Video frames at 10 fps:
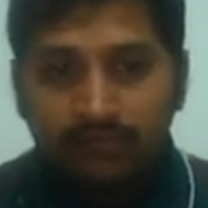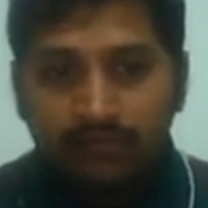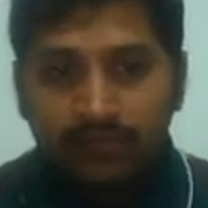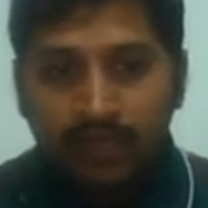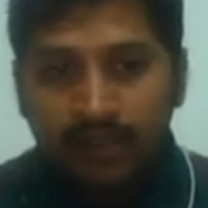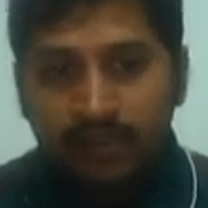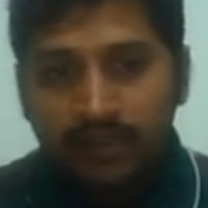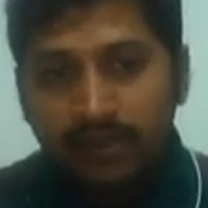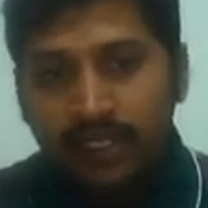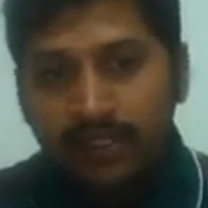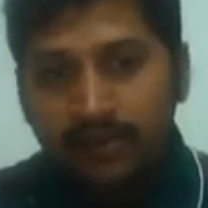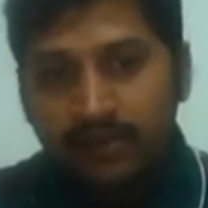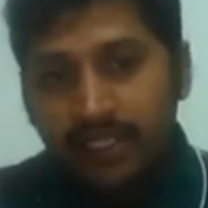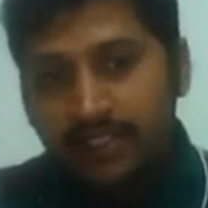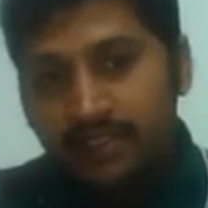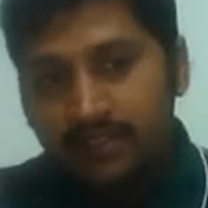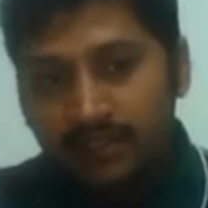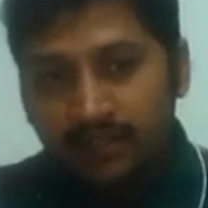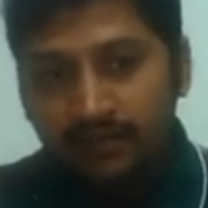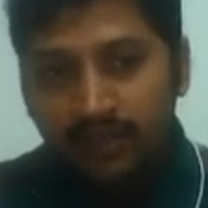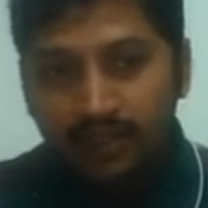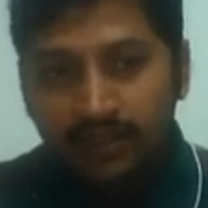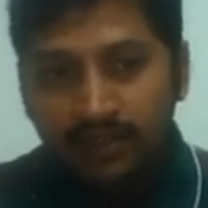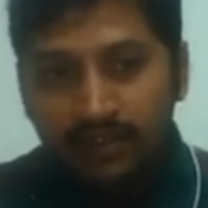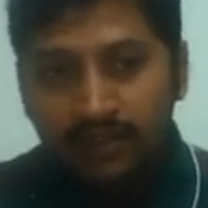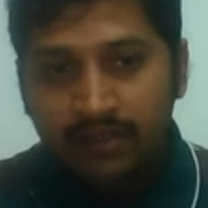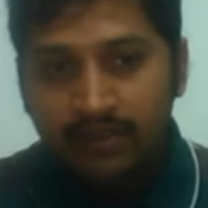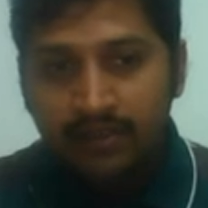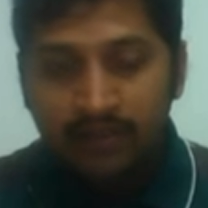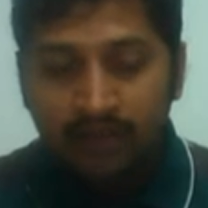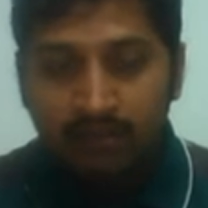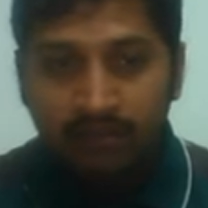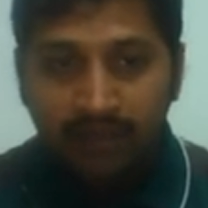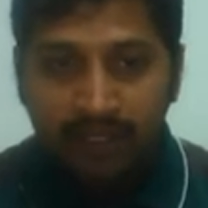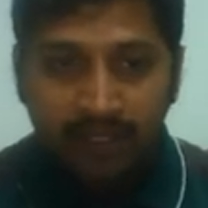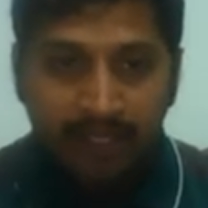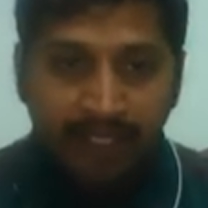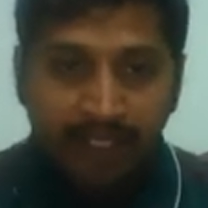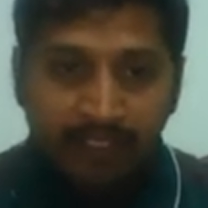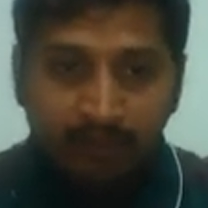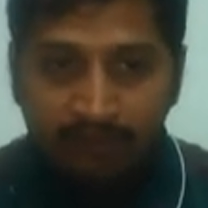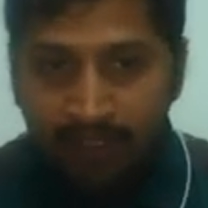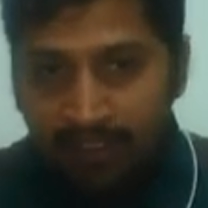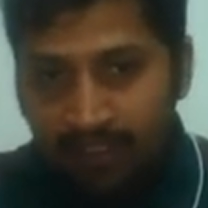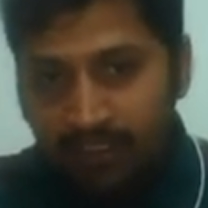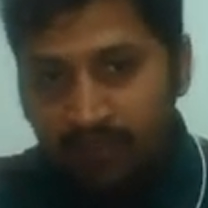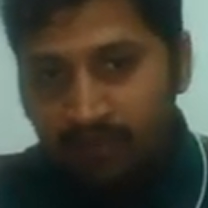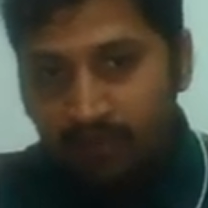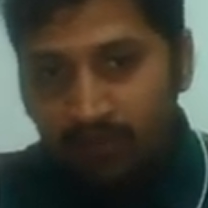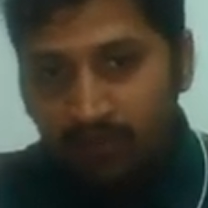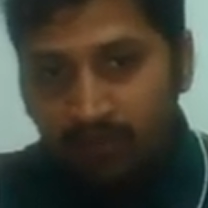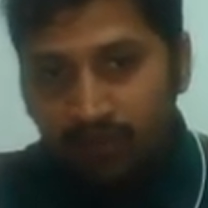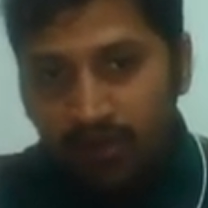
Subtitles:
like knight takes c5, sorry, b5, knight takes b5. This is also a move.